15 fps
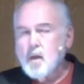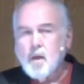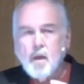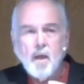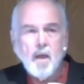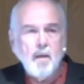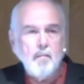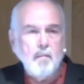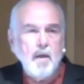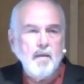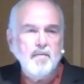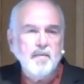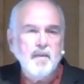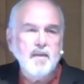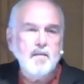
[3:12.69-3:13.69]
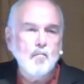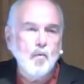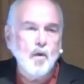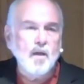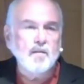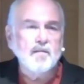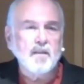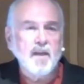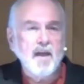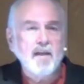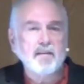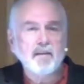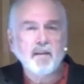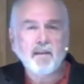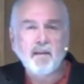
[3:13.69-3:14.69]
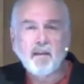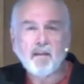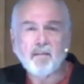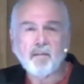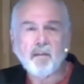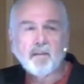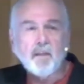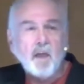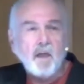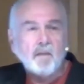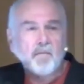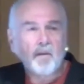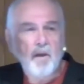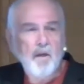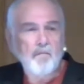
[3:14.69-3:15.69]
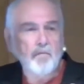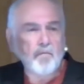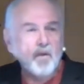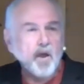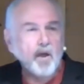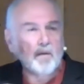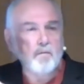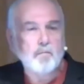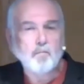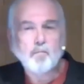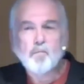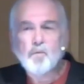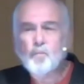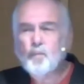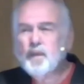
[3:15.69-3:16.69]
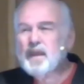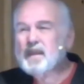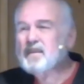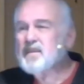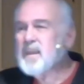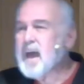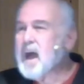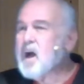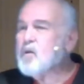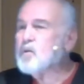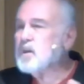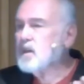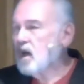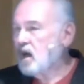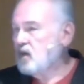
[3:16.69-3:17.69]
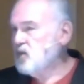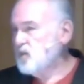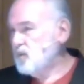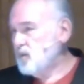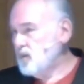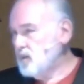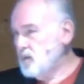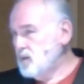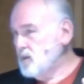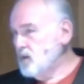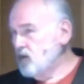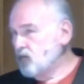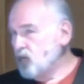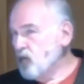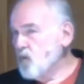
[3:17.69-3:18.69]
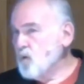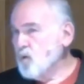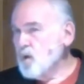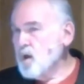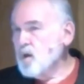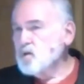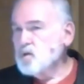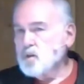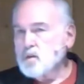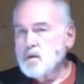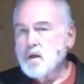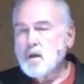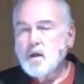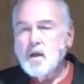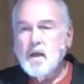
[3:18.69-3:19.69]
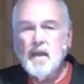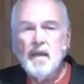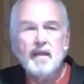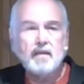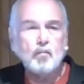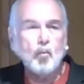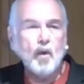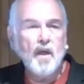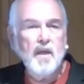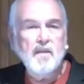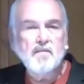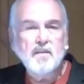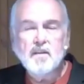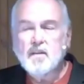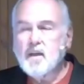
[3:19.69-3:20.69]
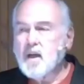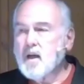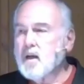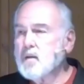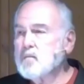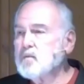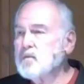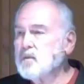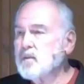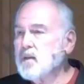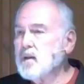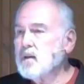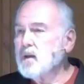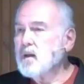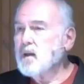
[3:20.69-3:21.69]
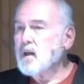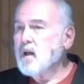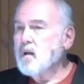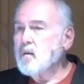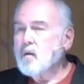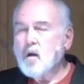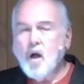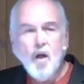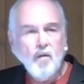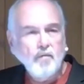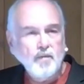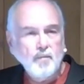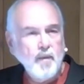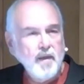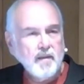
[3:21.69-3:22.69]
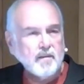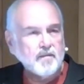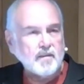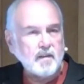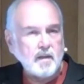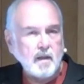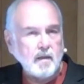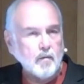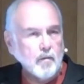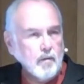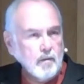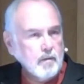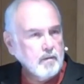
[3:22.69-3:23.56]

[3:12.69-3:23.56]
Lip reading: And my theme was the idea that the love of God peeks out at us from creation in ways and times that often make us giggle.